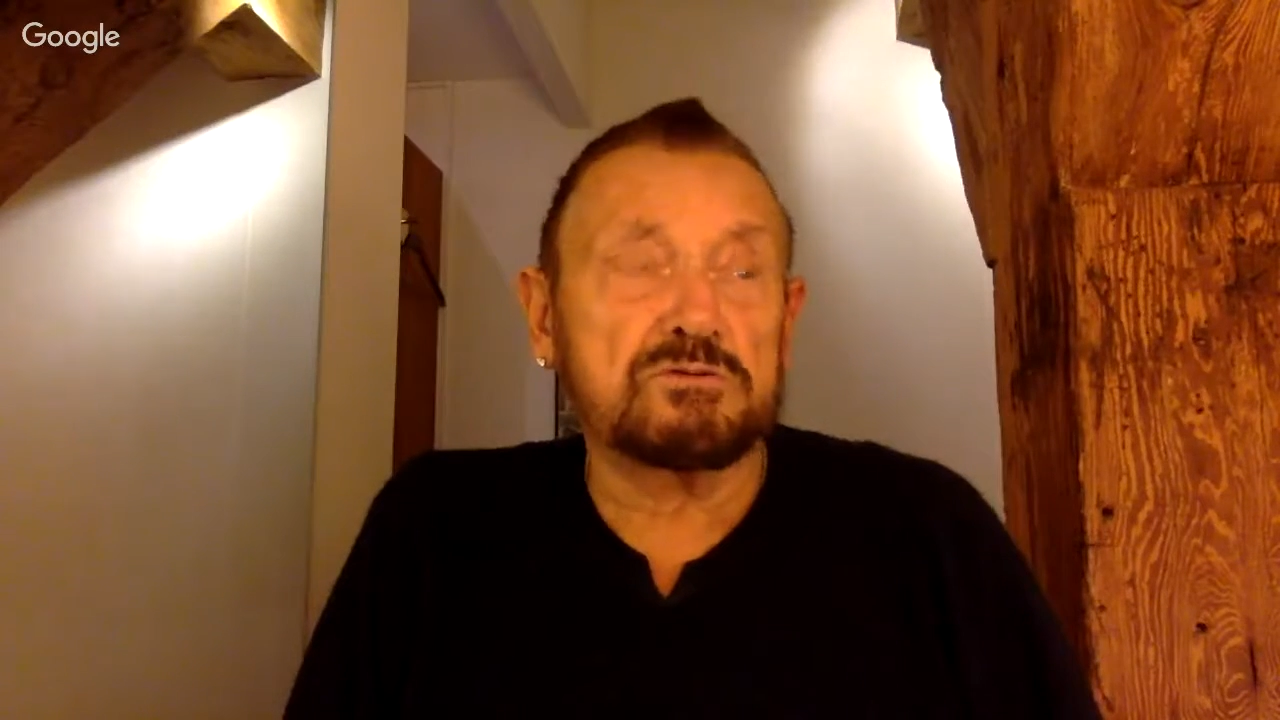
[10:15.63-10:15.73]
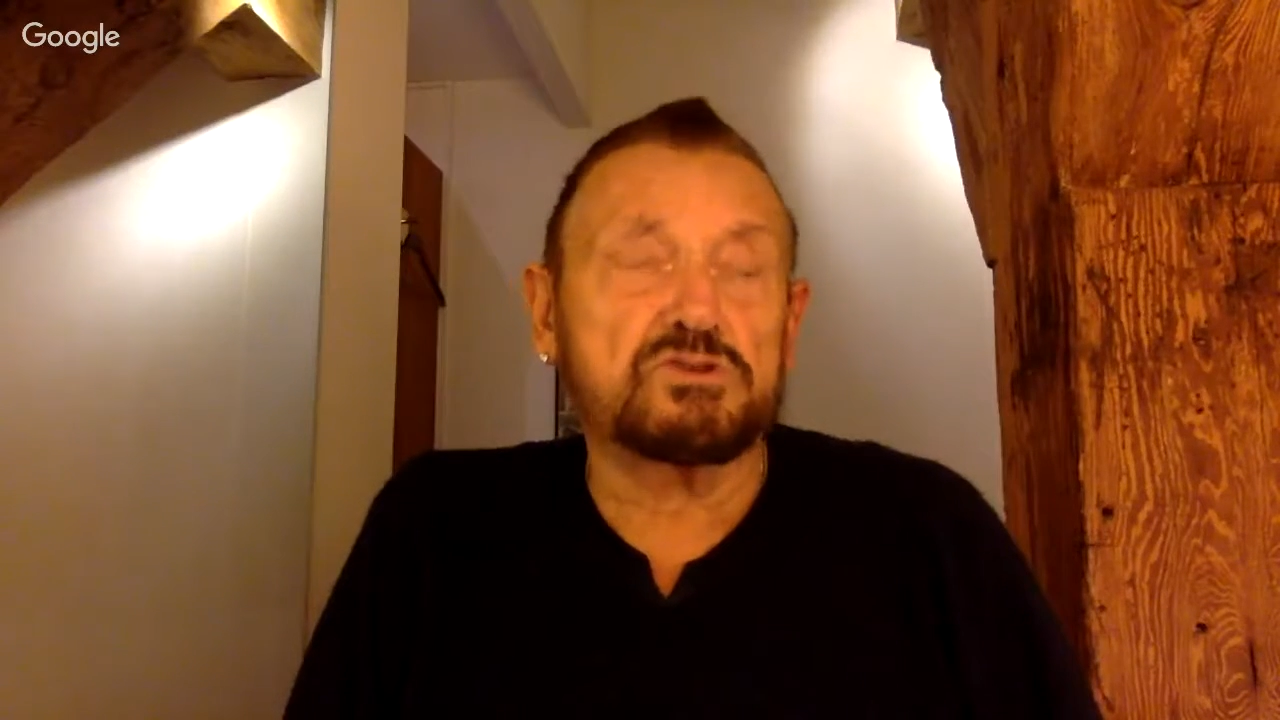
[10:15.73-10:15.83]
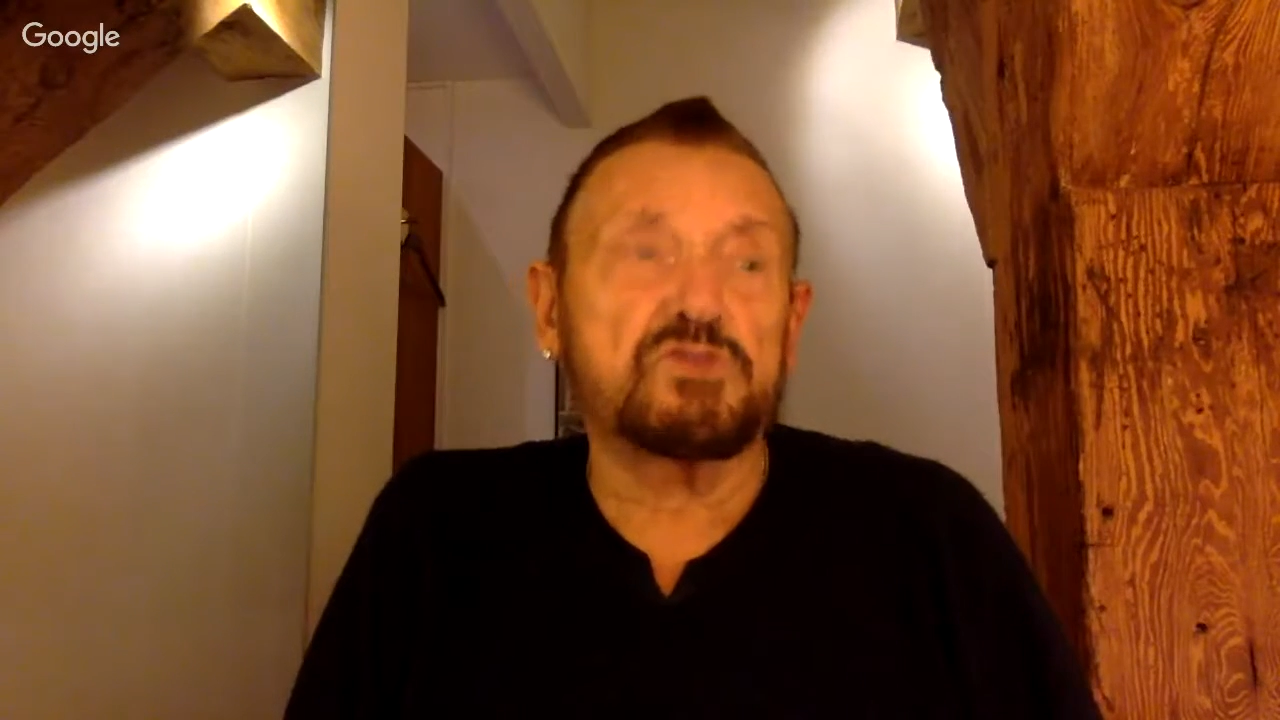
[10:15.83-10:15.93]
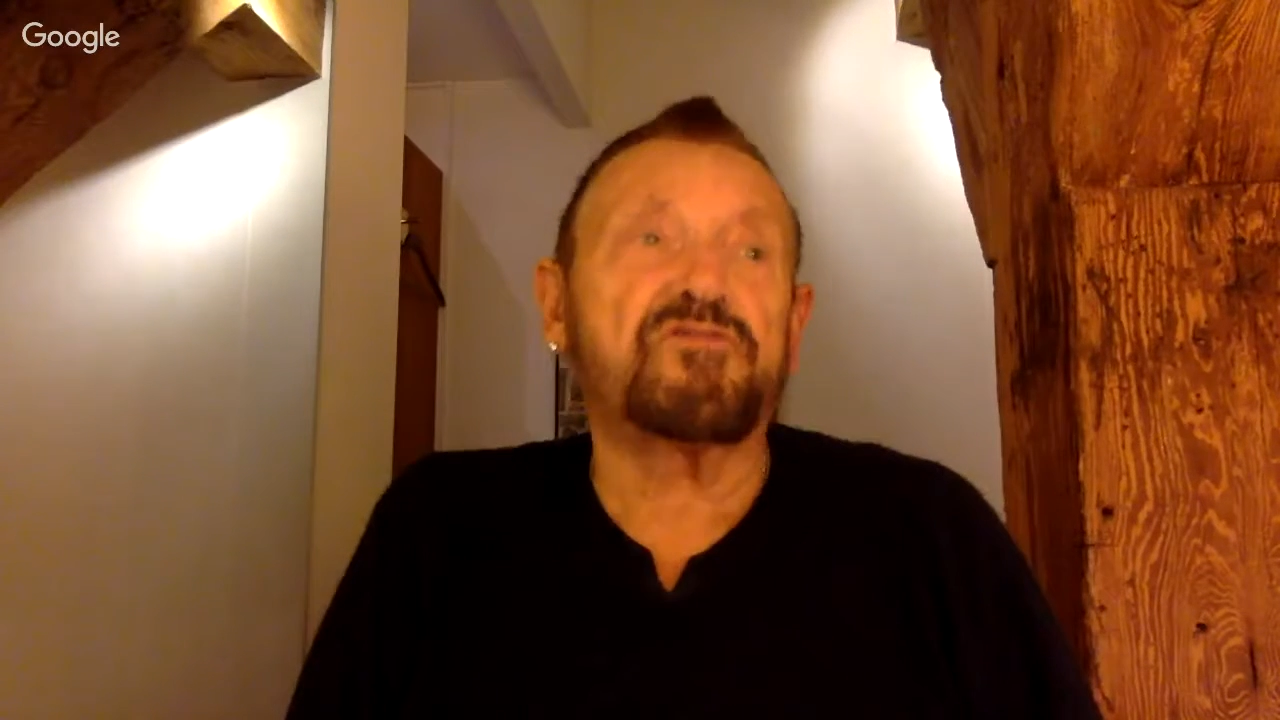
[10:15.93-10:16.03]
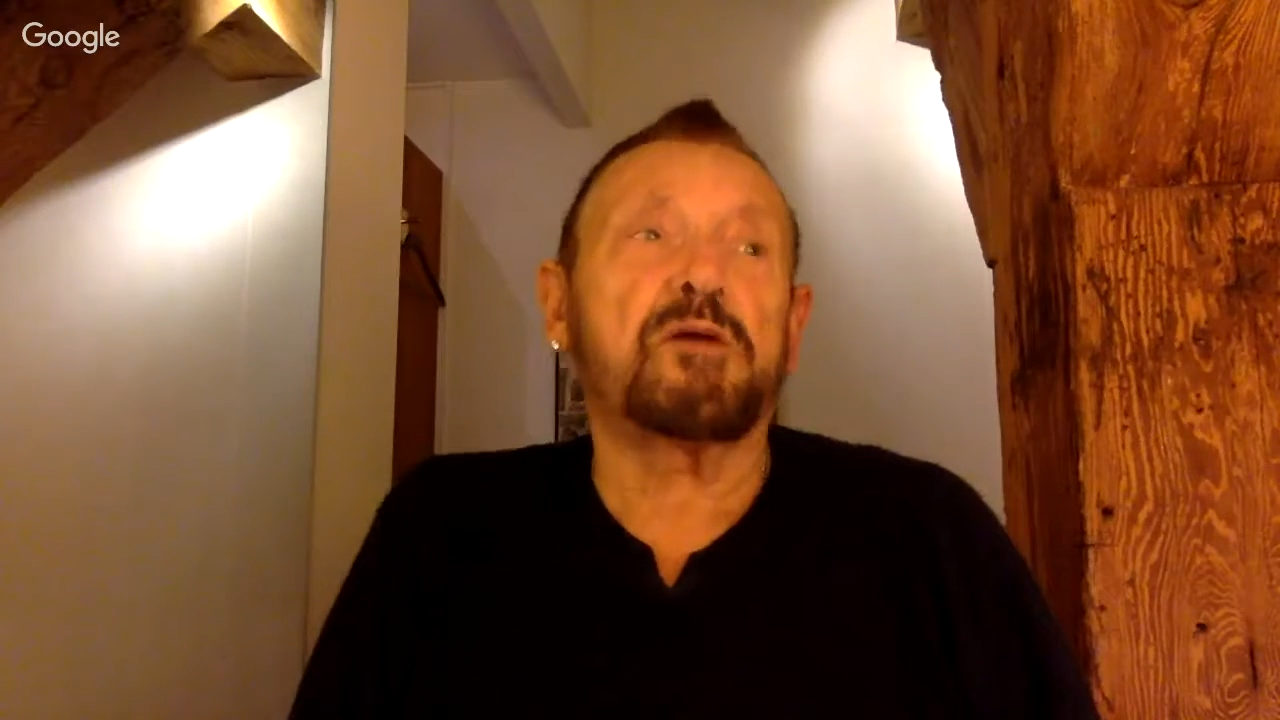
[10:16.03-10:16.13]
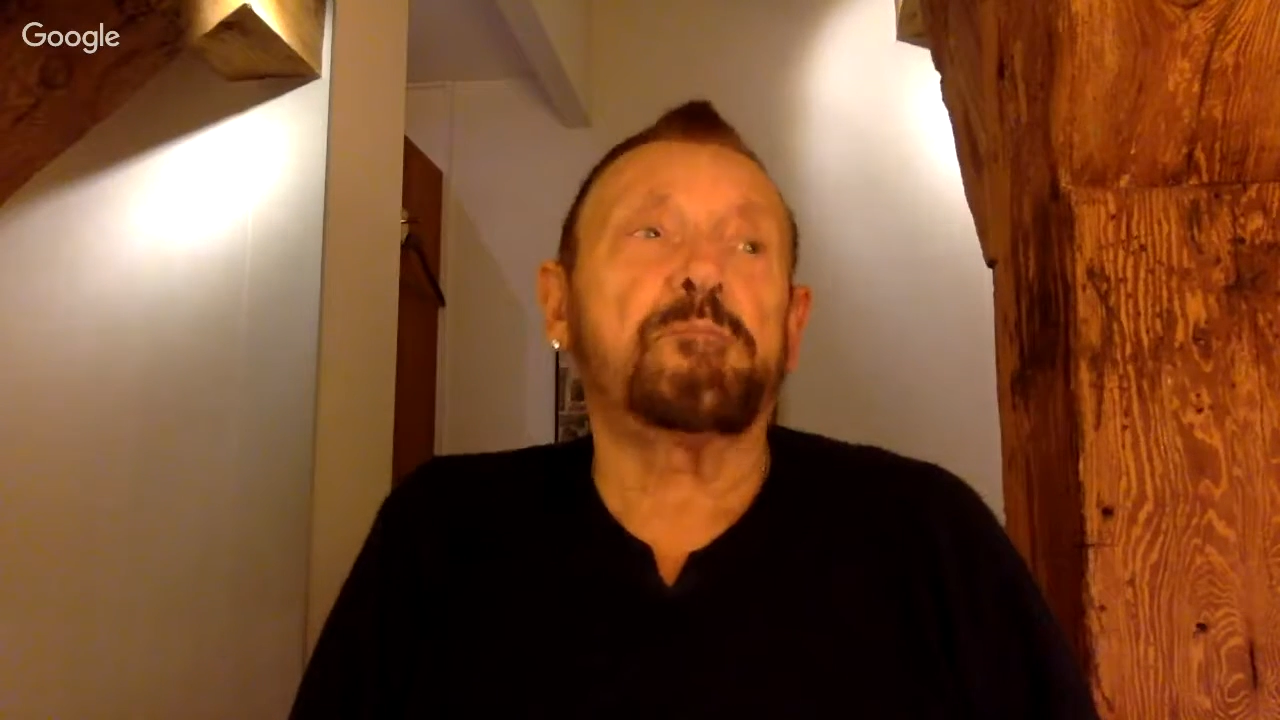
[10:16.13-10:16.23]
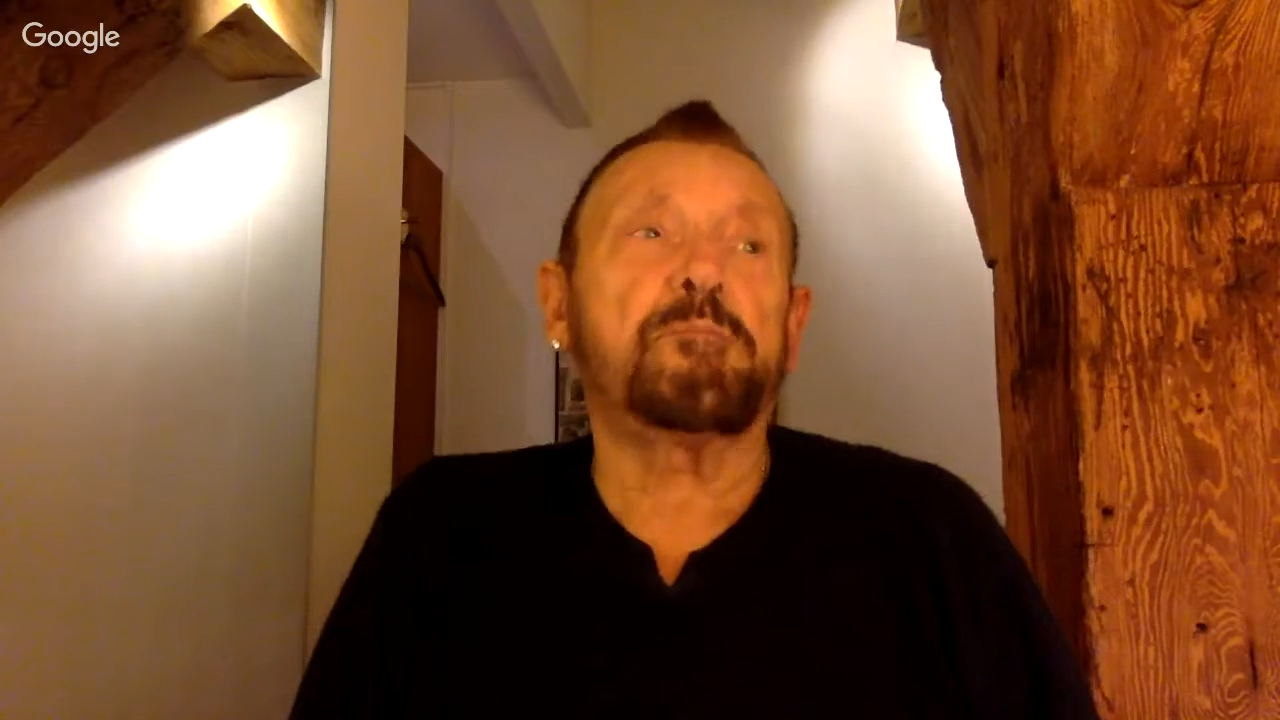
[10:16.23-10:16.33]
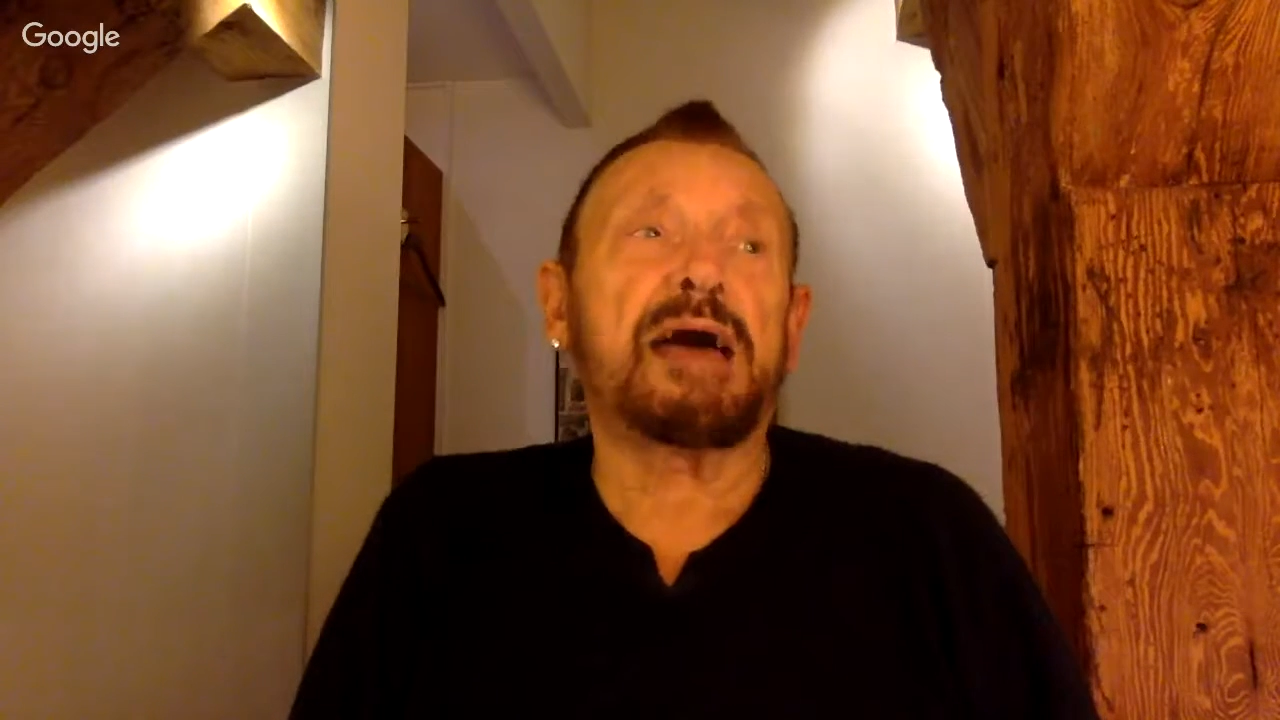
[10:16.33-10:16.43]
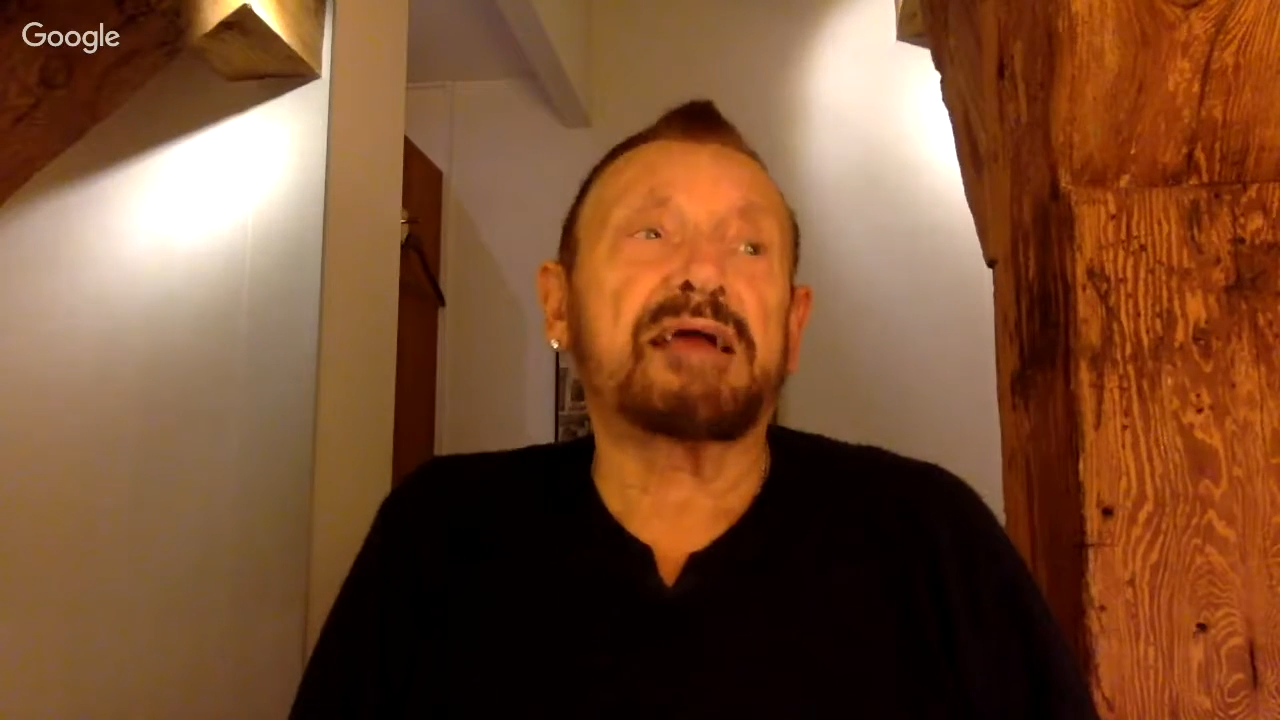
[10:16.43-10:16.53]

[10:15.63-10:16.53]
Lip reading: too far back